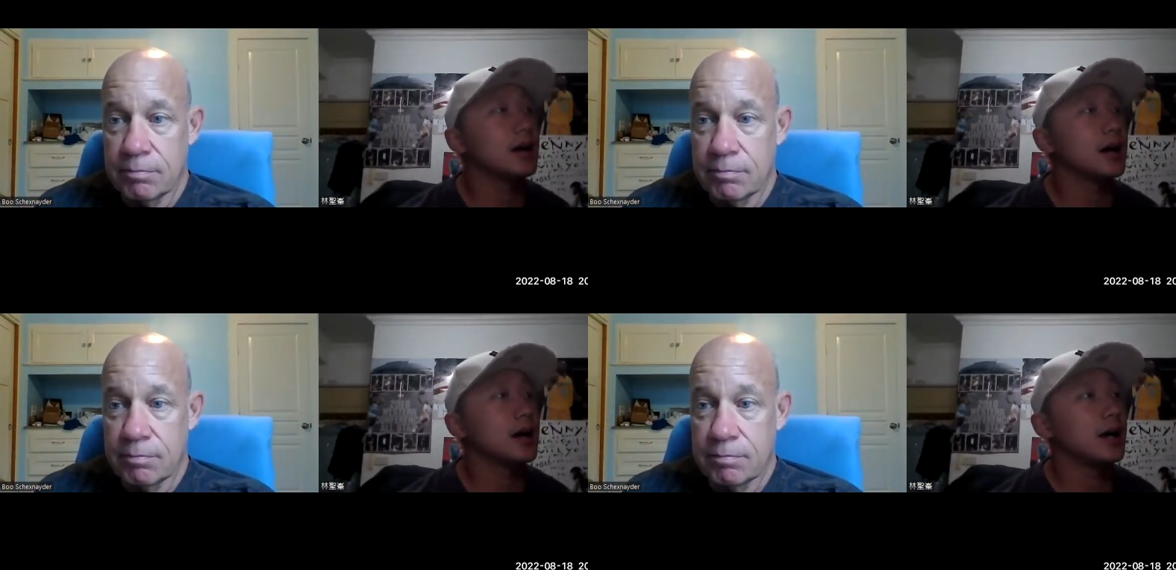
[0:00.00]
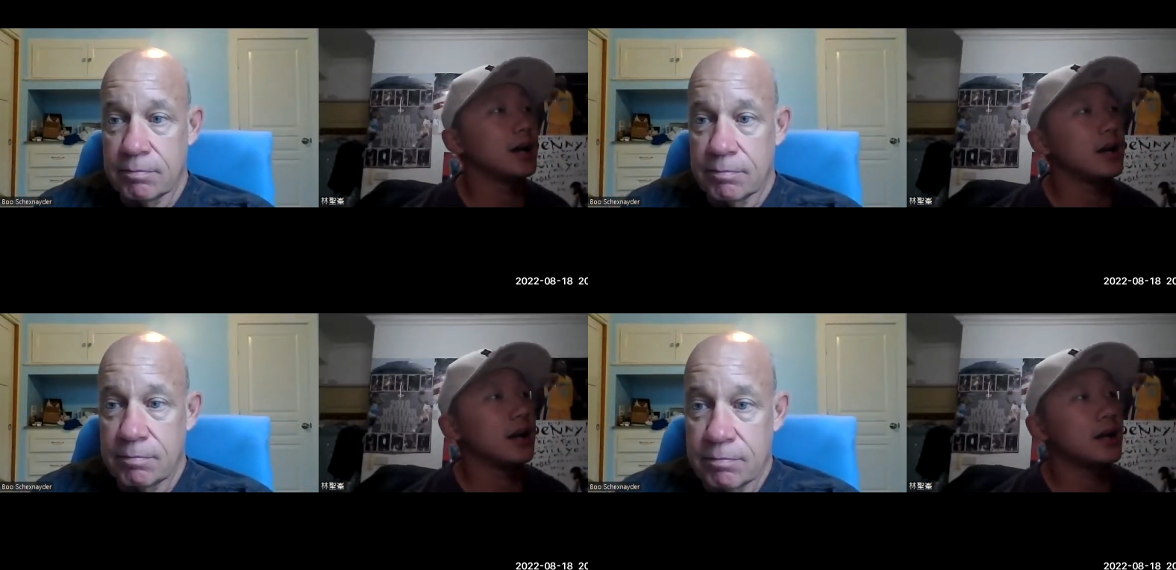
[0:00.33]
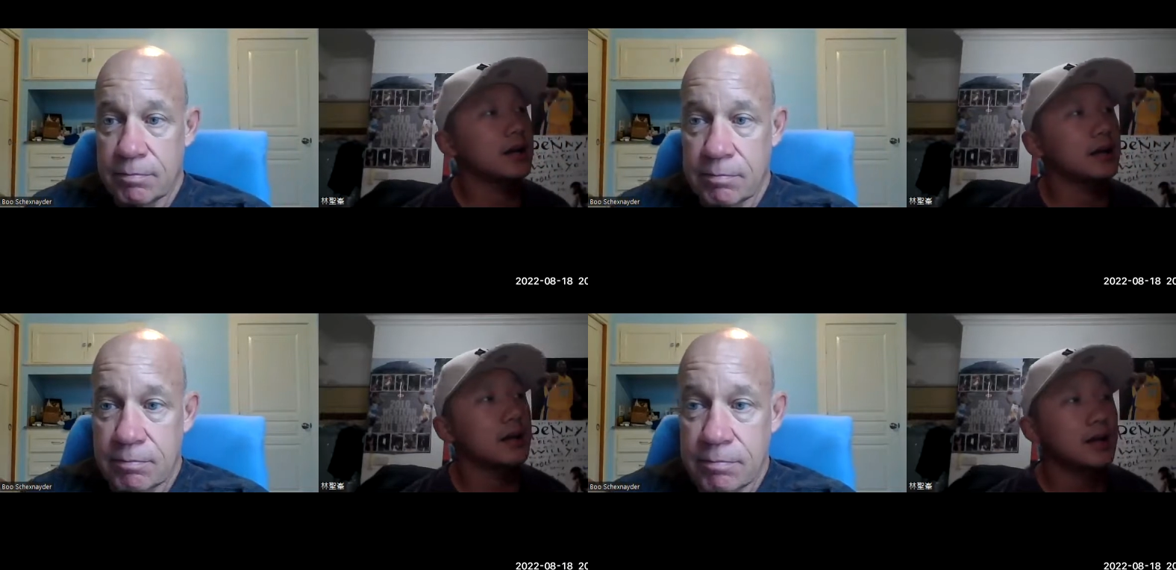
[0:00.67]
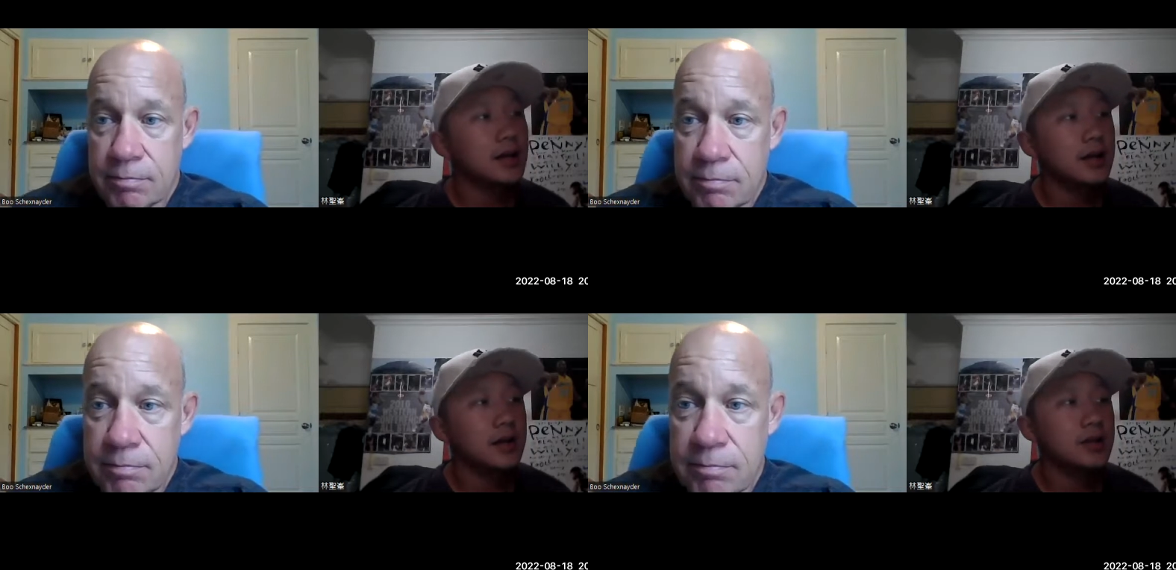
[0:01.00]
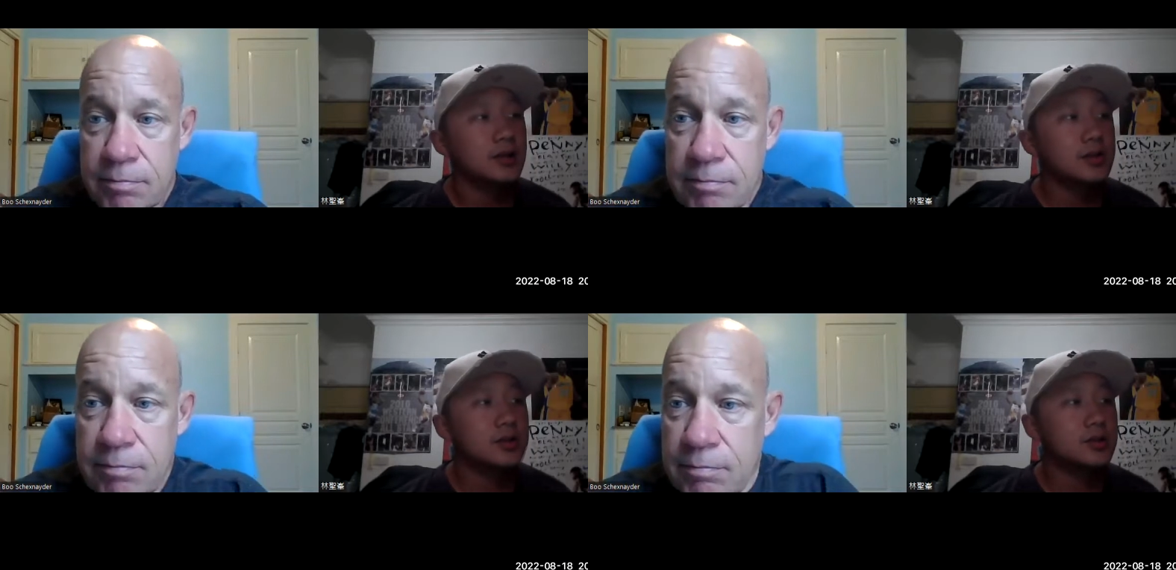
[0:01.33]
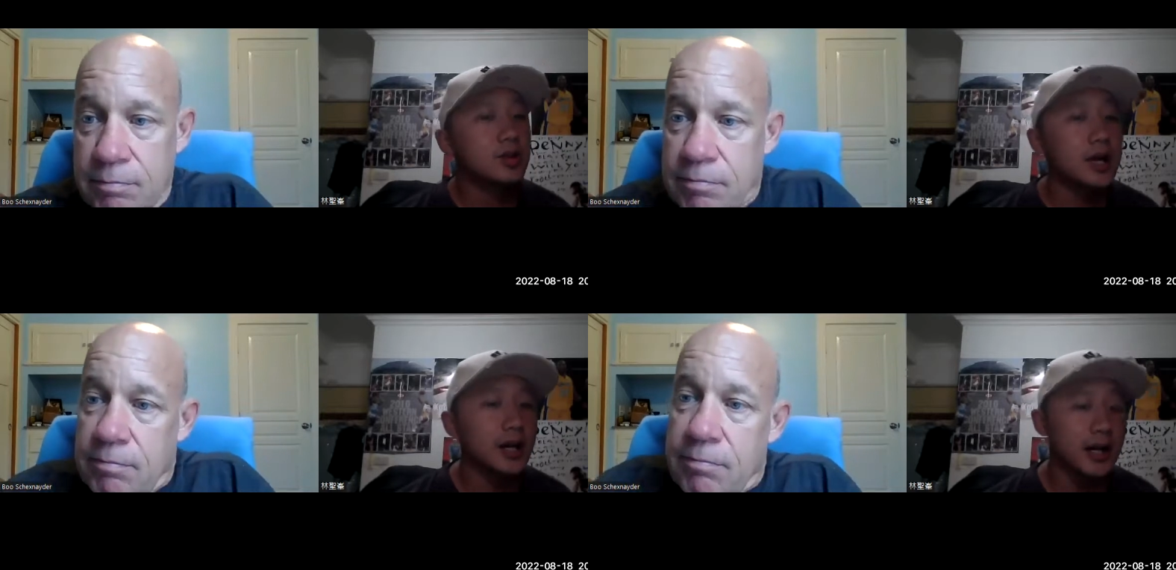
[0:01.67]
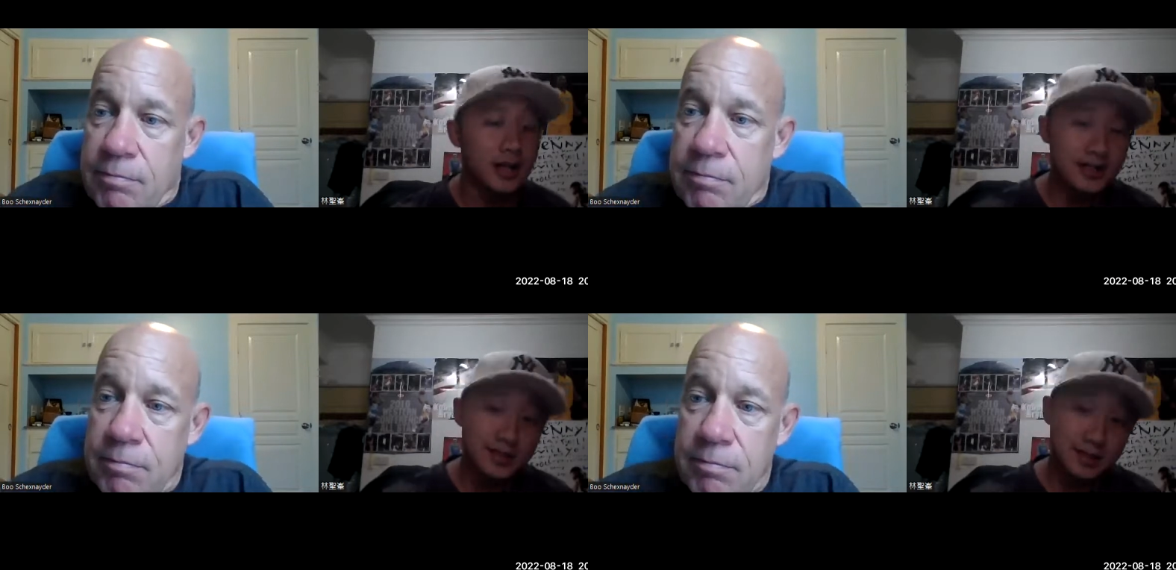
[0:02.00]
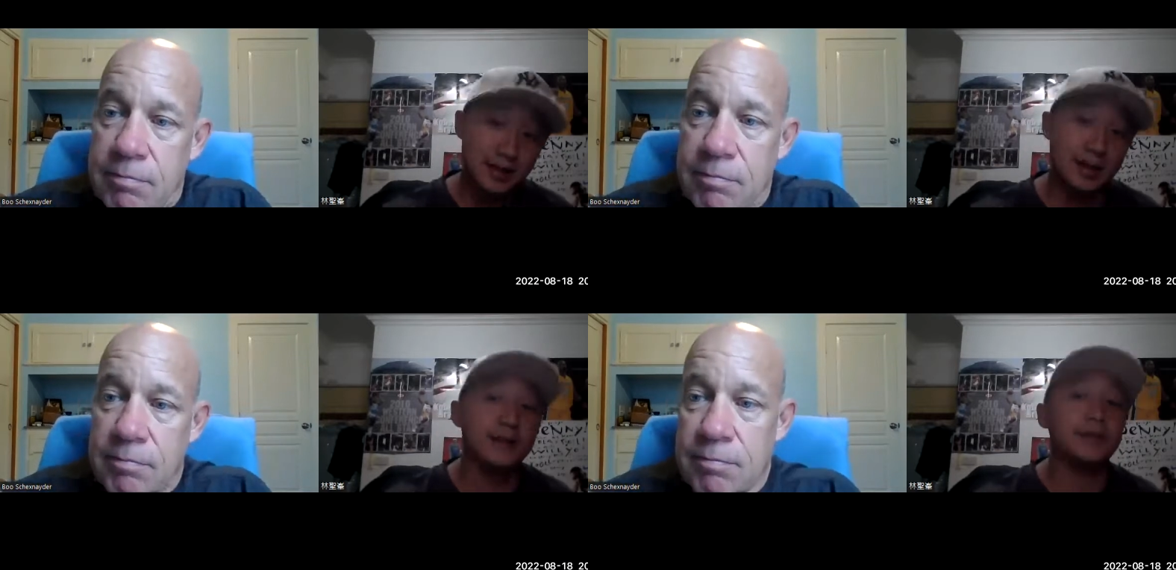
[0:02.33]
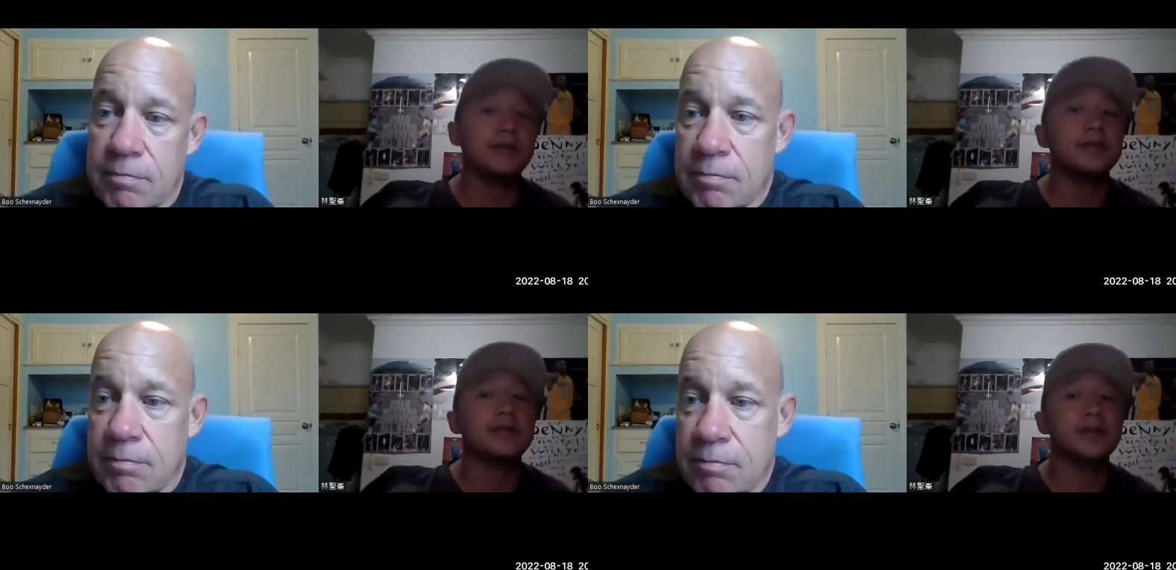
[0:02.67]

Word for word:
Speaker 1: I like try to extend